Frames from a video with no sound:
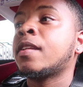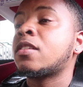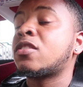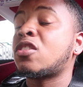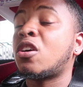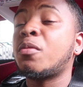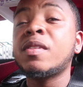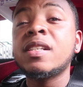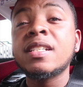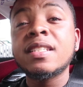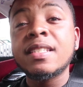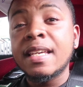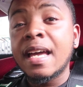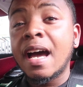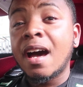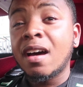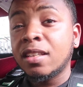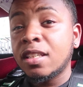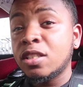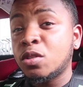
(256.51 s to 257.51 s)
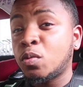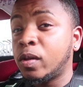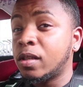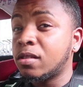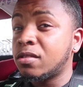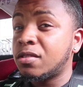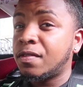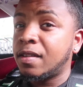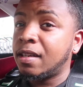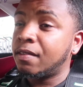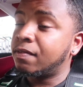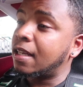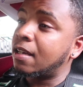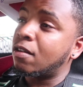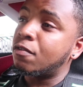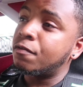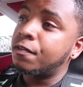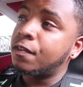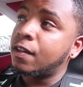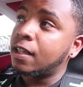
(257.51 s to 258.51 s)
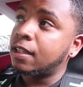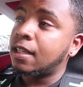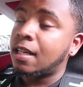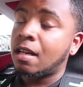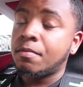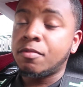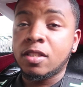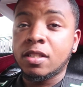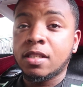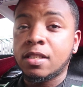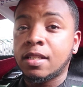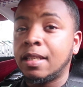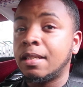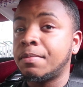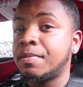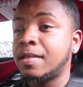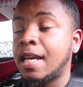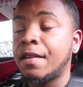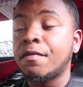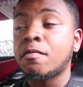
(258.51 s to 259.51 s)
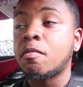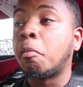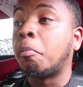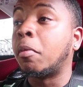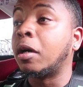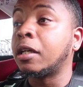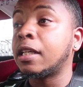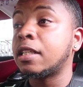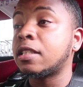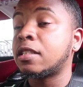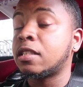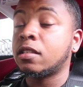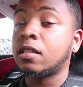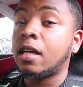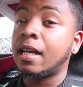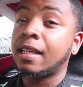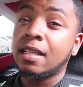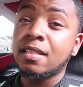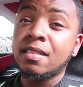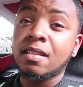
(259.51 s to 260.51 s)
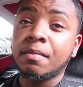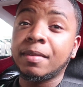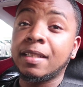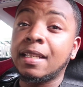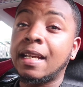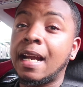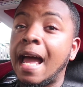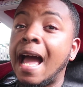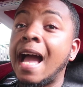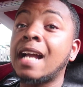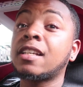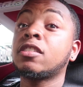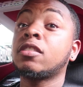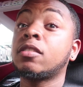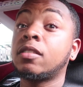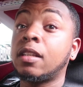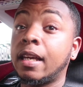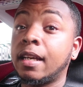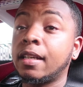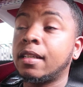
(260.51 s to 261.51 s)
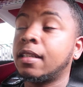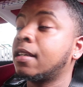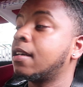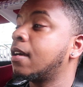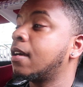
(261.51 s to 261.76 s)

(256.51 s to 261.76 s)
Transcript: So I'm going to see how these wheels fit. If they don't fit, then I'm just going to keep saving my money until I get something that I actually like.